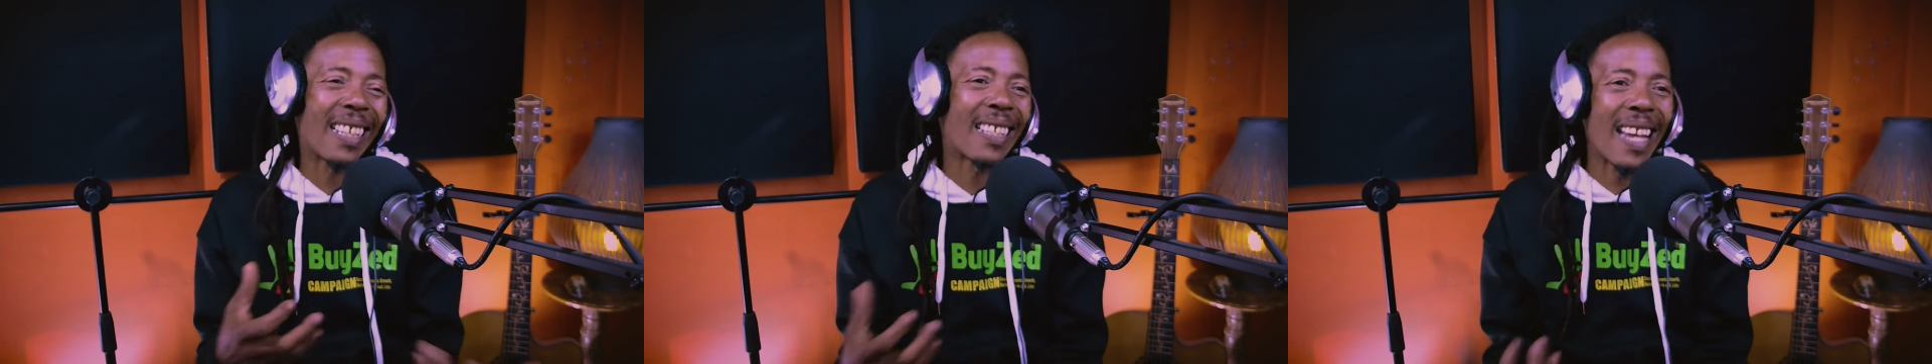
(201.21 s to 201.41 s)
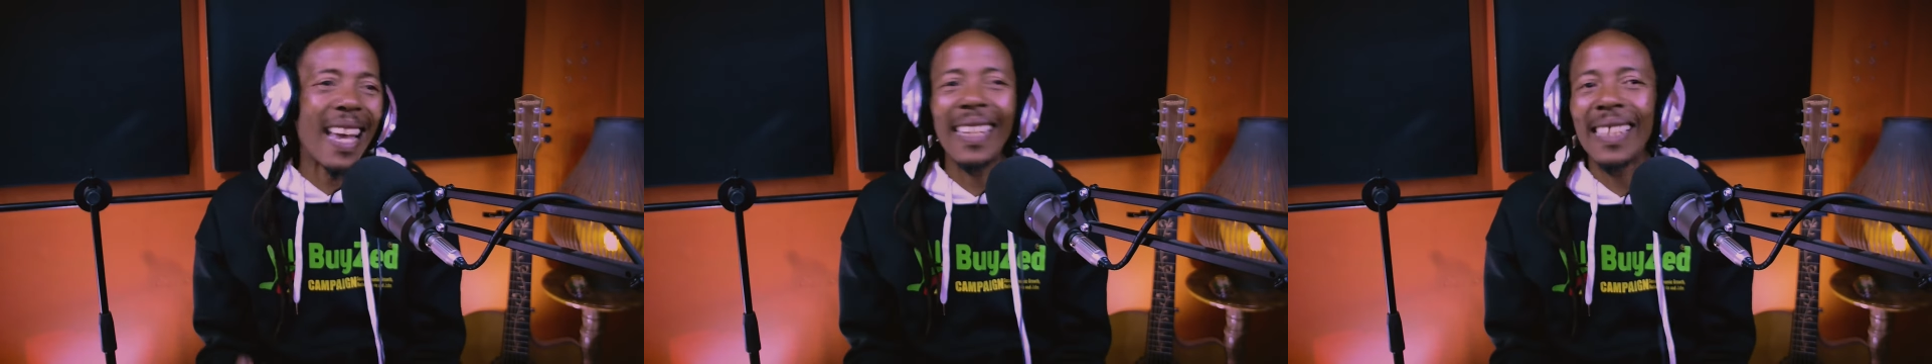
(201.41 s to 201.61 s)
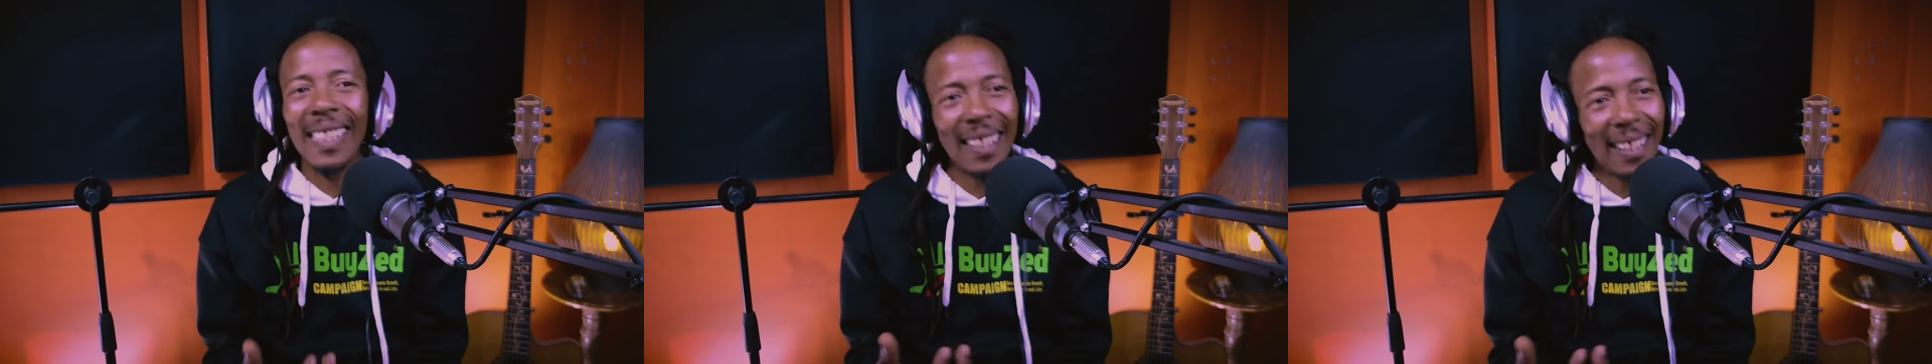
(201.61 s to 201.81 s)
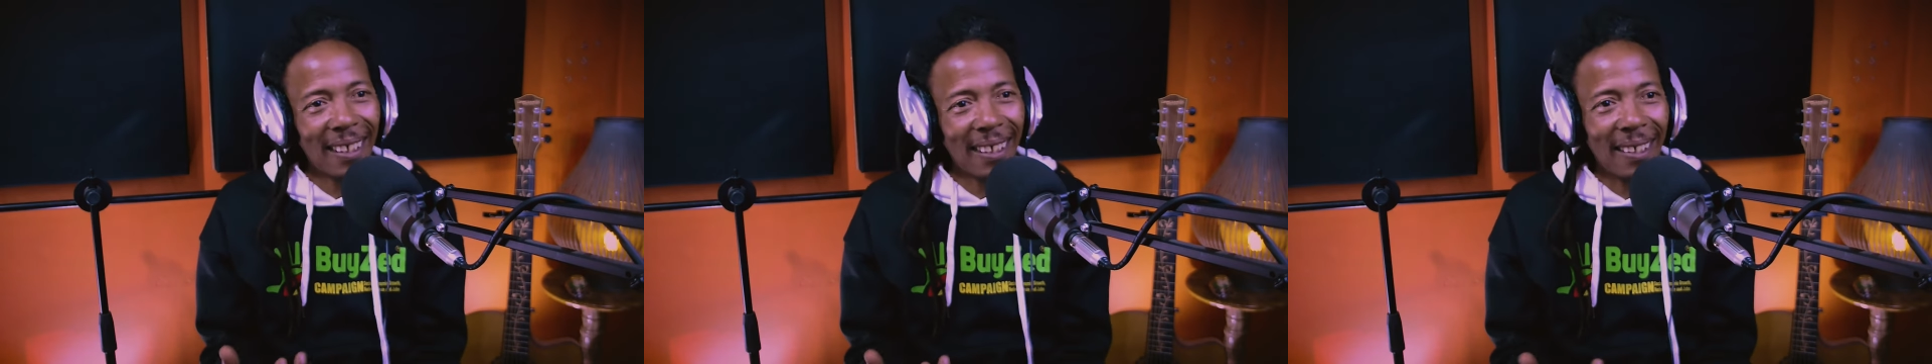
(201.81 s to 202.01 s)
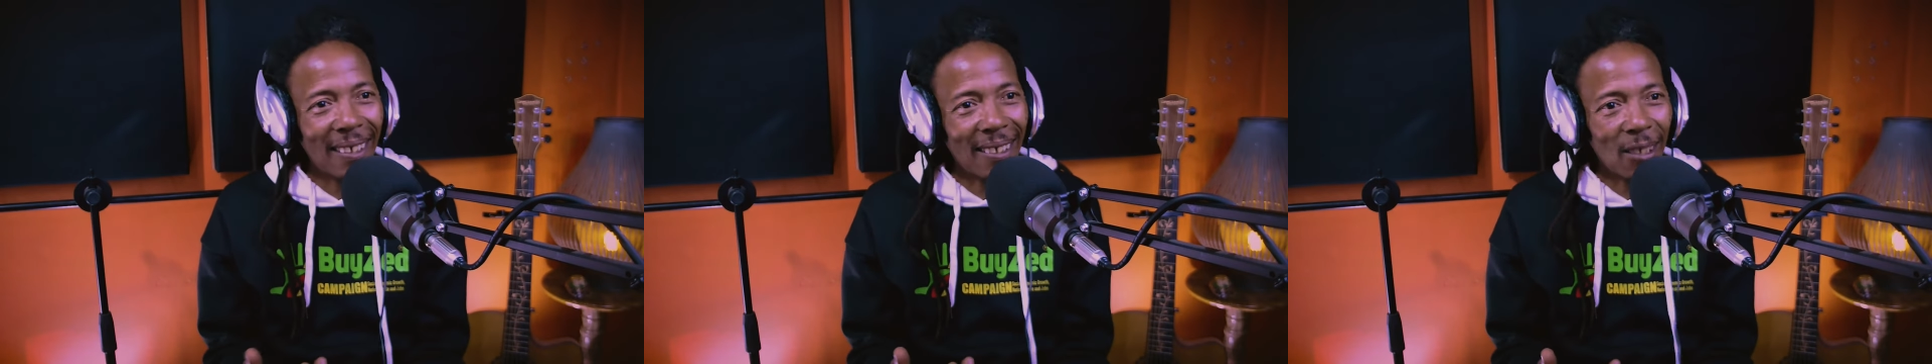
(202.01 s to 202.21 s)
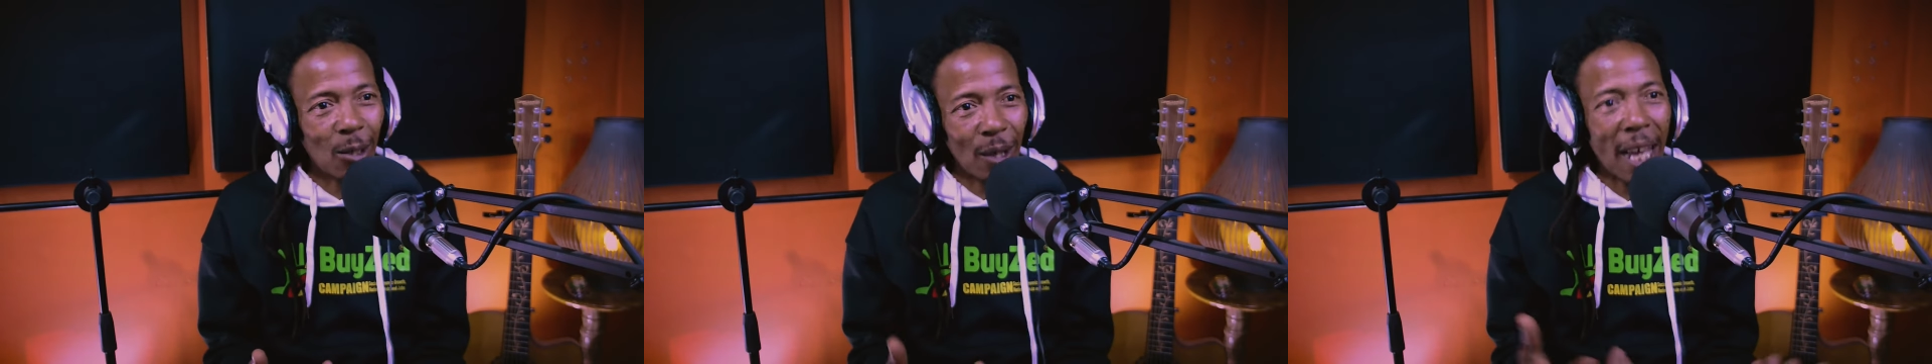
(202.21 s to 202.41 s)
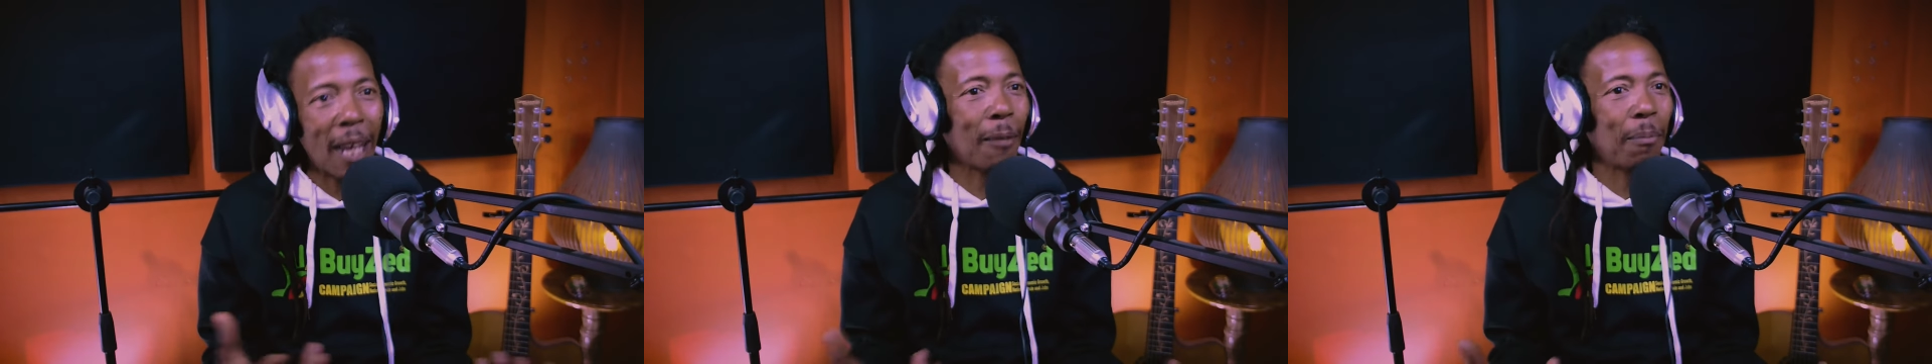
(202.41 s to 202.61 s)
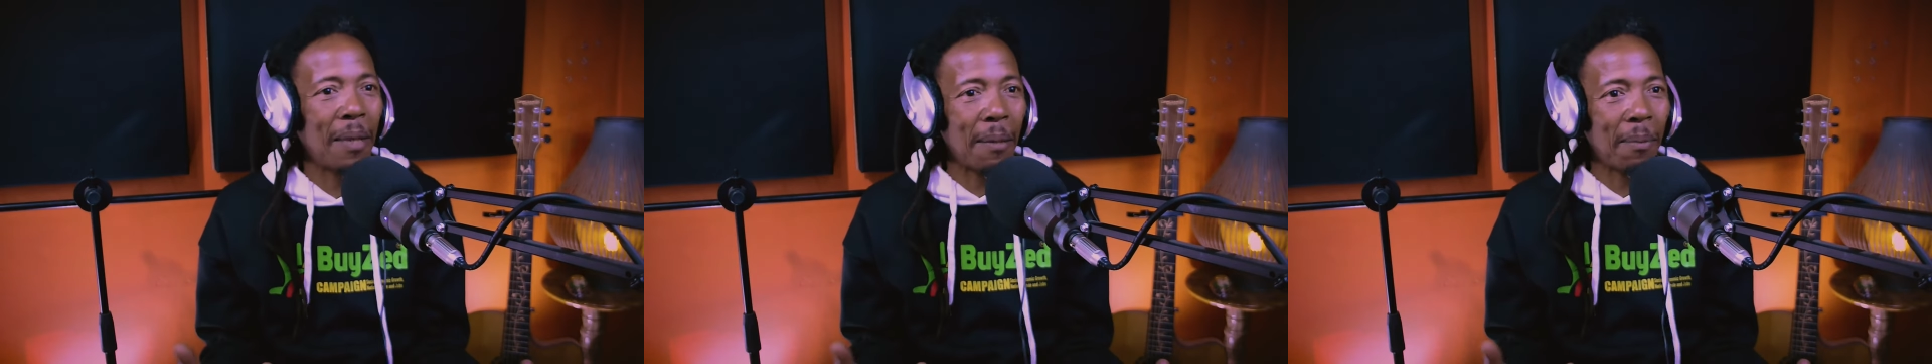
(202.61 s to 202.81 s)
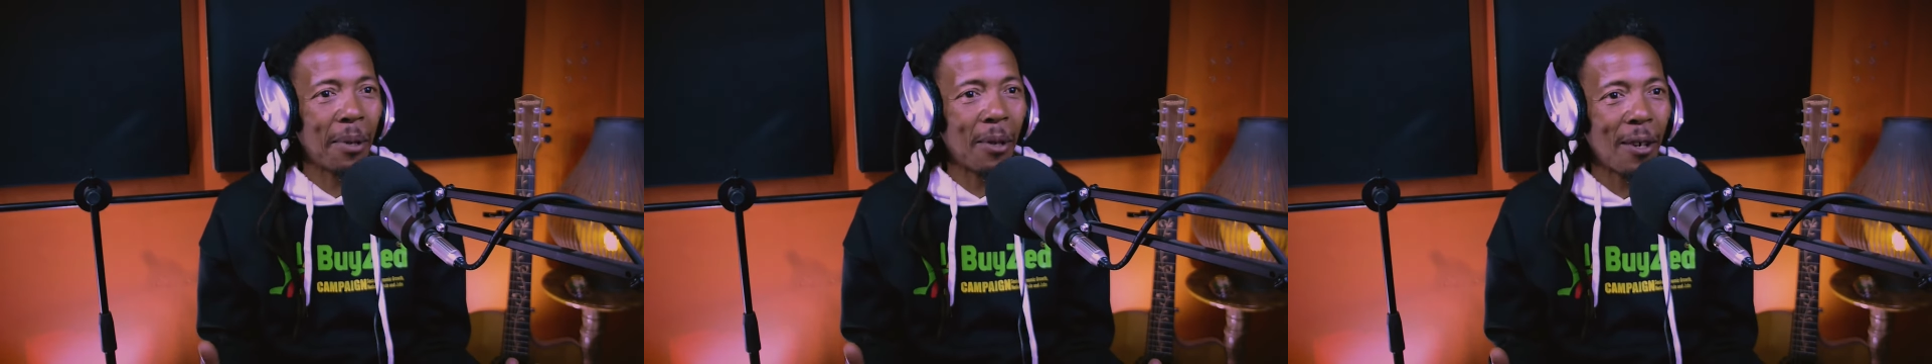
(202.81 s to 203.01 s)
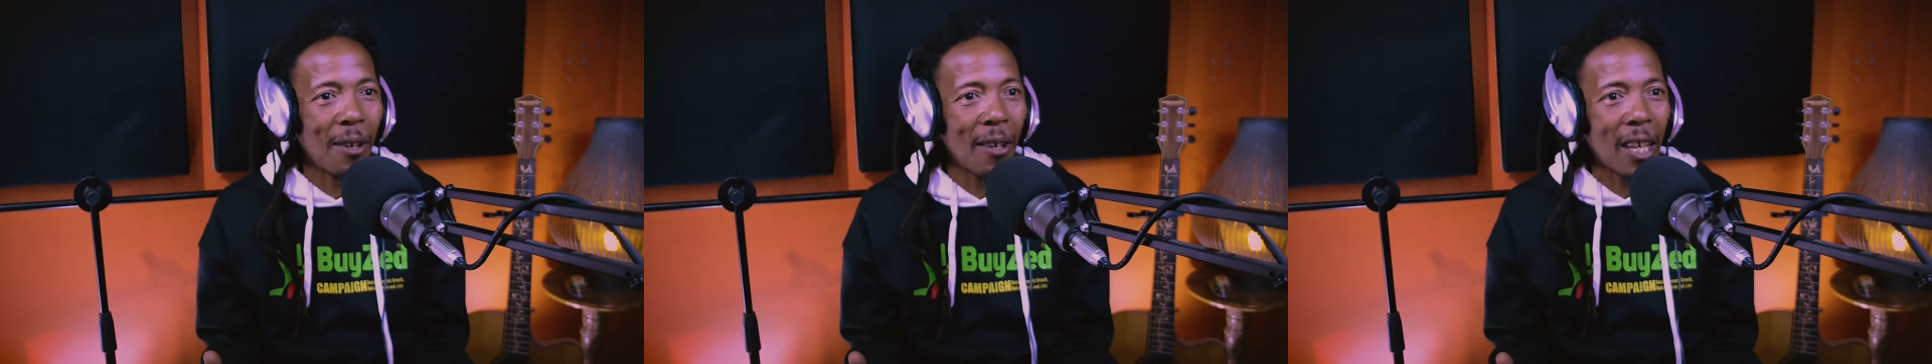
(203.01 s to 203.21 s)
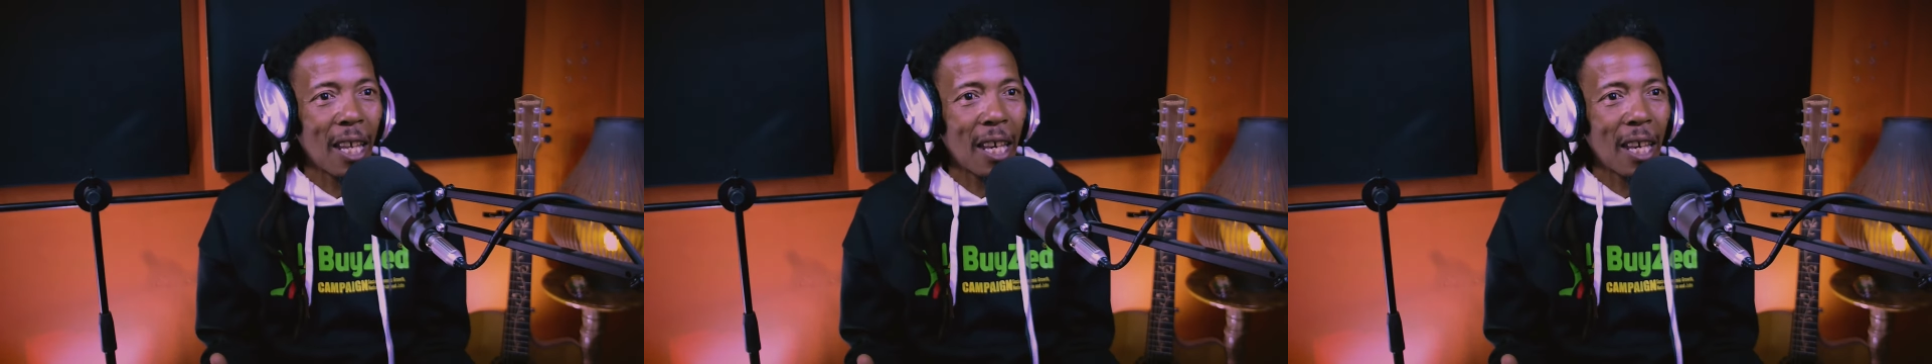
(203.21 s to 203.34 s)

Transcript: exciting to young people.